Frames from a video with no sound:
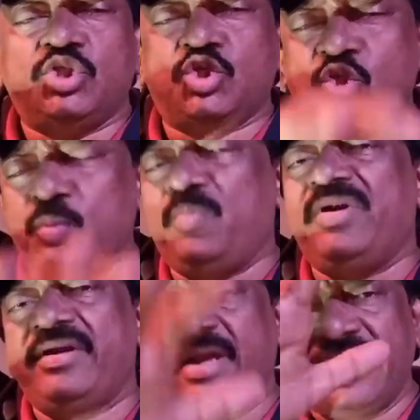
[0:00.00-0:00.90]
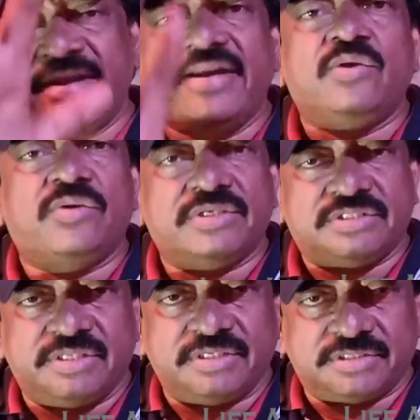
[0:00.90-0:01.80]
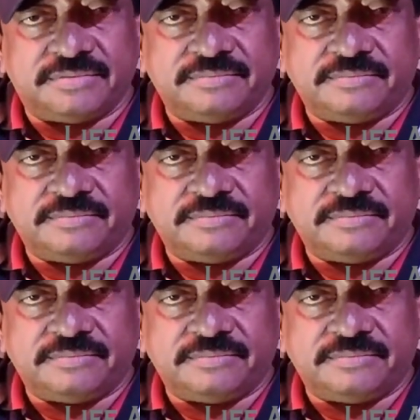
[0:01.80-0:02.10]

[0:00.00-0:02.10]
stupid and ridiculous things.